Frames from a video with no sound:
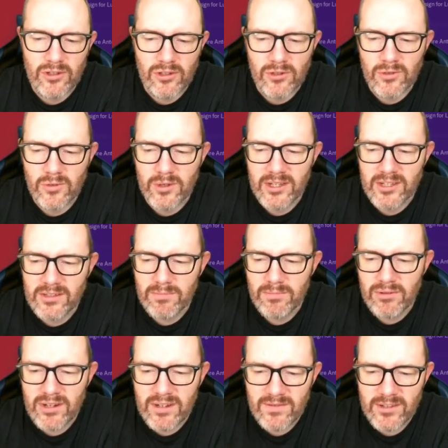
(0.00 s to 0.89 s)
to his
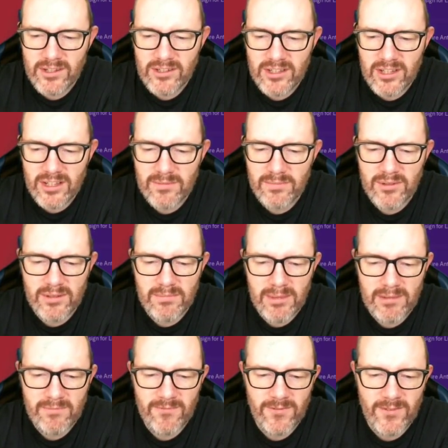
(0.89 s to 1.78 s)
previous club, to
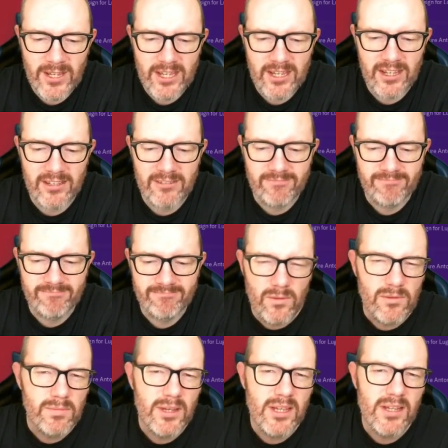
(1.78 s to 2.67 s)
Benfica.
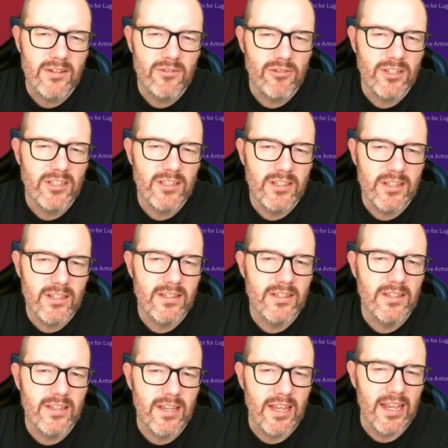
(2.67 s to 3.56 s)
Would be interested
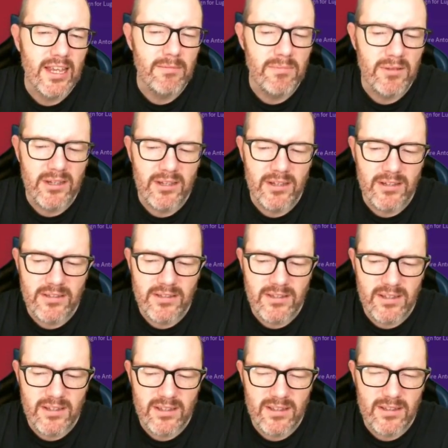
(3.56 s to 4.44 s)
to see,
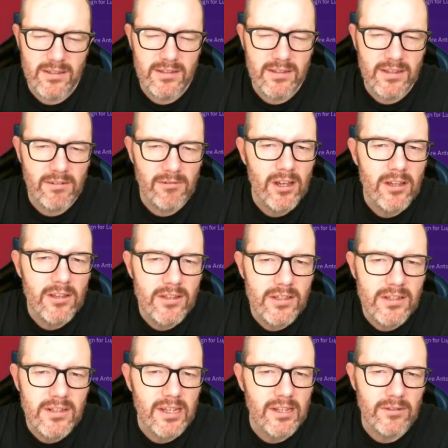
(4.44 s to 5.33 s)
because there are
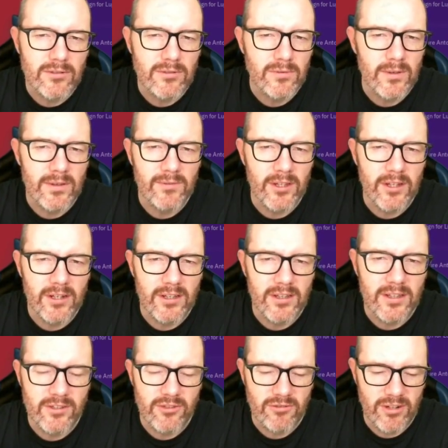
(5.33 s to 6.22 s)
other deals we've done
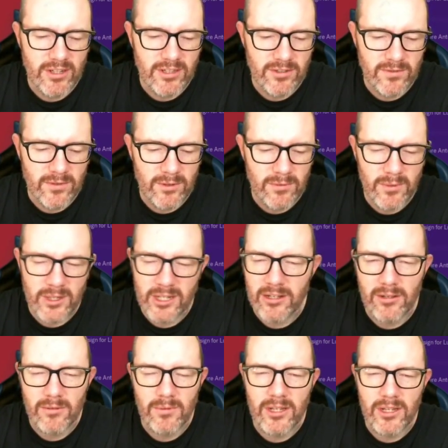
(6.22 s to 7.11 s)
in this transfer
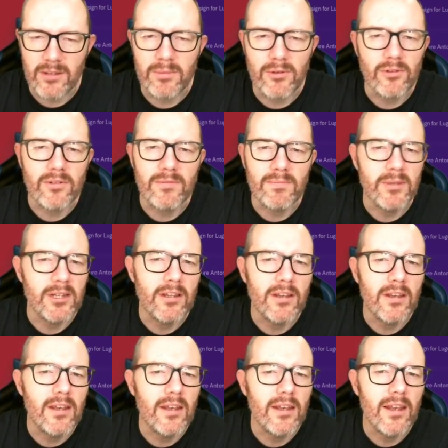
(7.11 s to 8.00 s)
window where the board have been
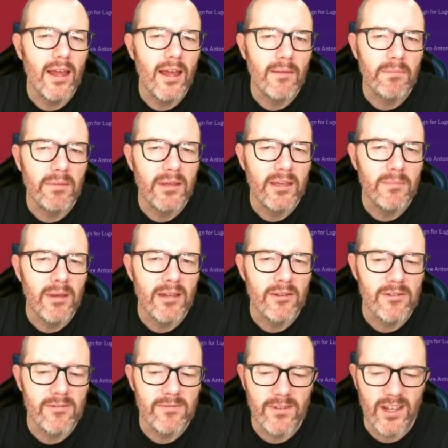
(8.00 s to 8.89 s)
unhappy
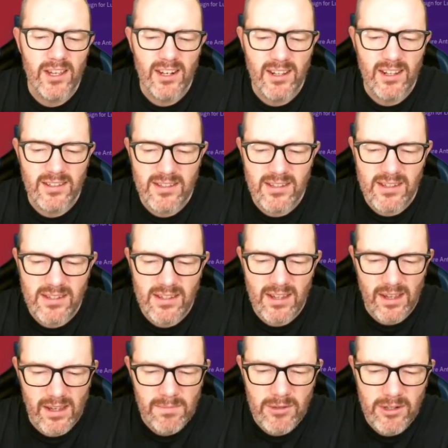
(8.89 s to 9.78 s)
about the finances.
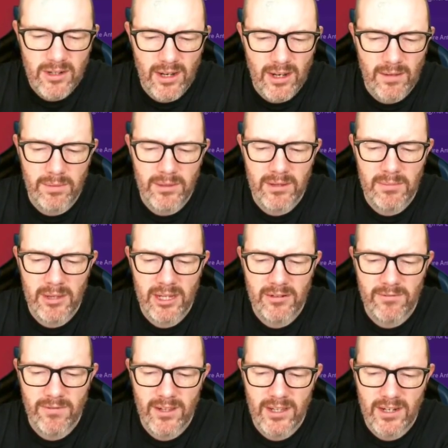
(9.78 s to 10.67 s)
I'm unhappy
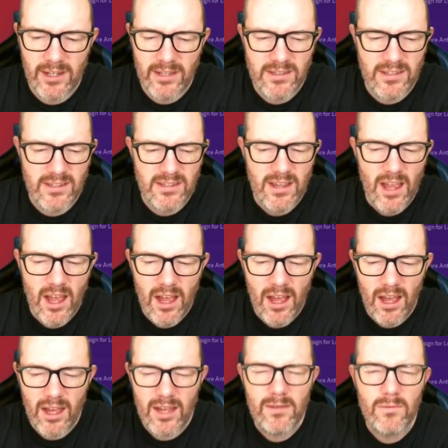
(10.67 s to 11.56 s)
about the finances.
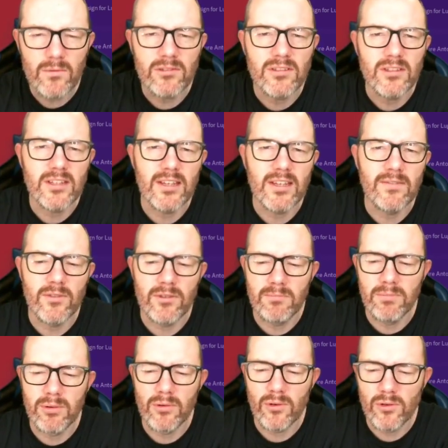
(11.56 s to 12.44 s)
I want to give the
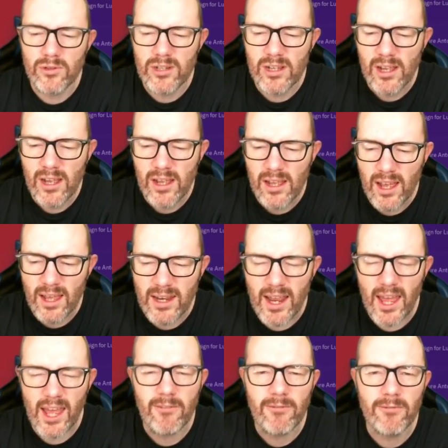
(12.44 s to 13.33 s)
board
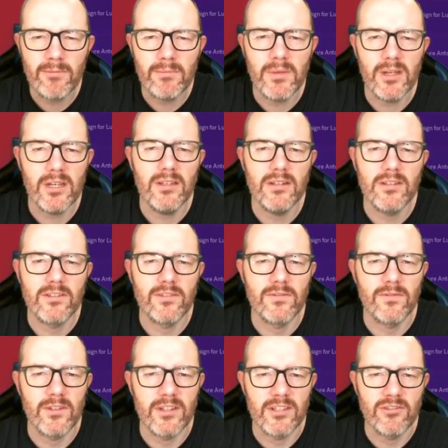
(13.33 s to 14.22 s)
an F-
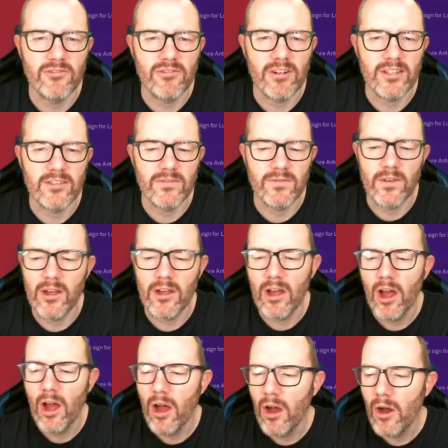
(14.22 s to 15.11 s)
for this transfer.